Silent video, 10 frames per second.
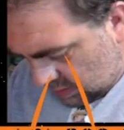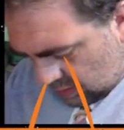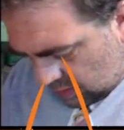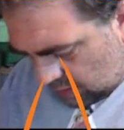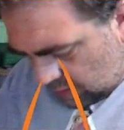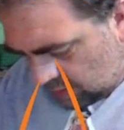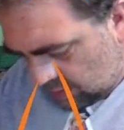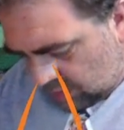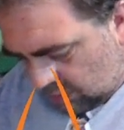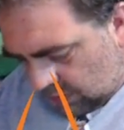
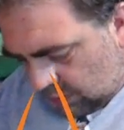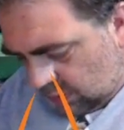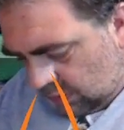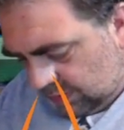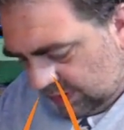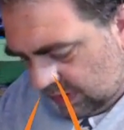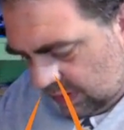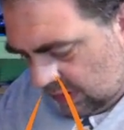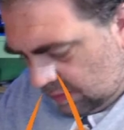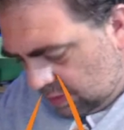I knew that was
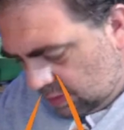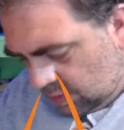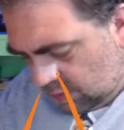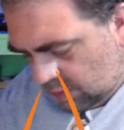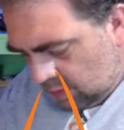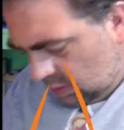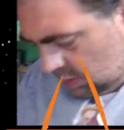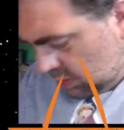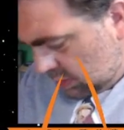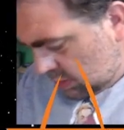going to happen.
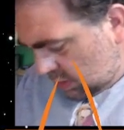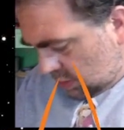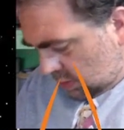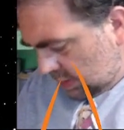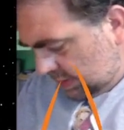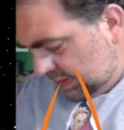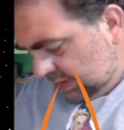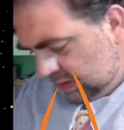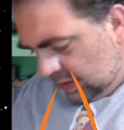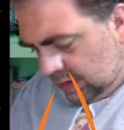Let's
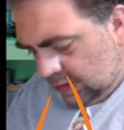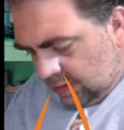see.